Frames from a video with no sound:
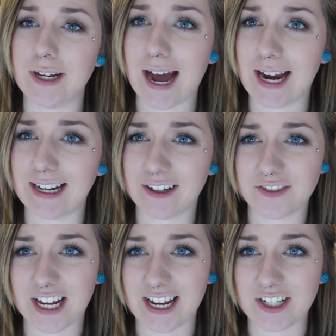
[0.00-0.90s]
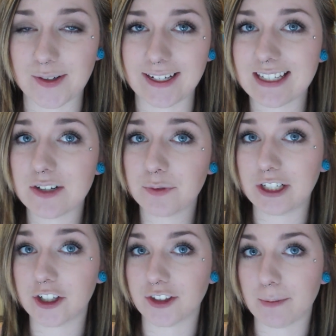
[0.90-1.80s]
9 out of 10, so I guess it didn't really
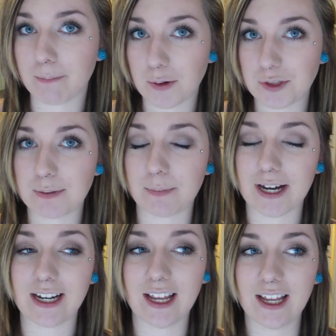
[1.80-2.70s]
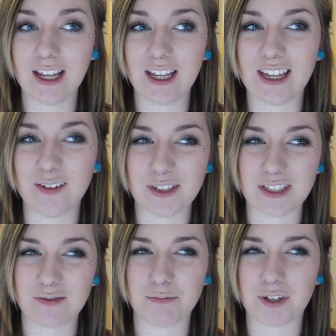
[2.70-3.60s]
hurt the most, but it
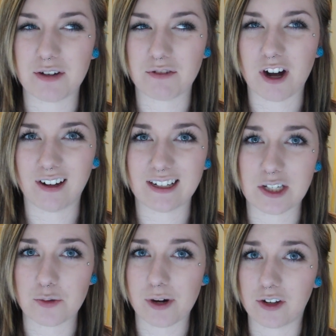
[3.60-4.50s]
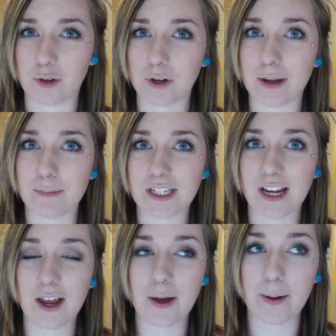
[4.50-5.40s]
was pretty raw because it's right on the ribs.
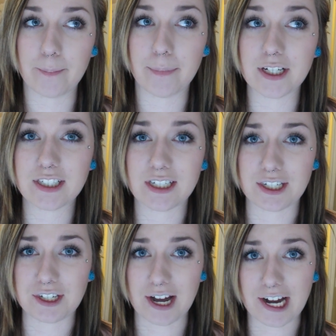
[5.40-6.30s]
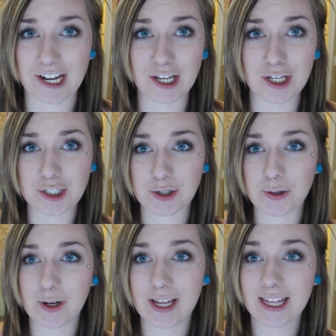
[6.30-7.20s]
But yeah,
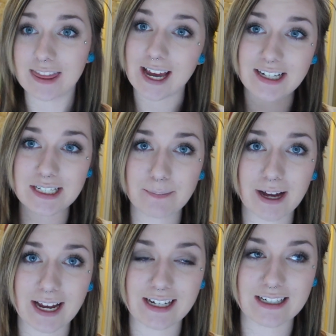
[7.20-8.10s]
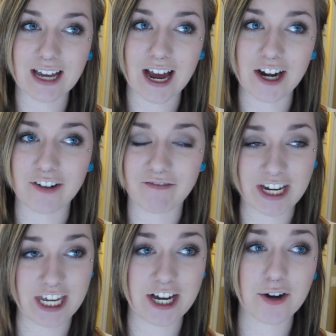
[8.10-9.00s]
so that is my entire
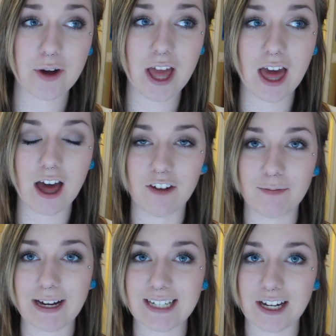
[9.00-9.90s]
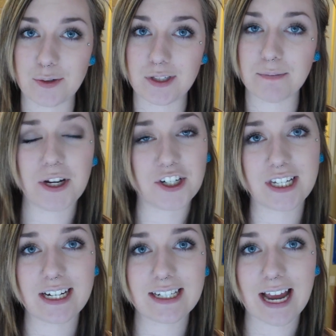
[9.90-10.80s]
video of my tattoos and
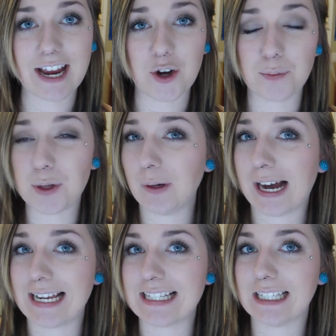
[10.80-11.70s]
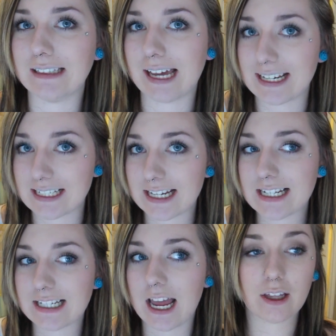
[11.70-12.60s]
piercings. I hope you guys liked it.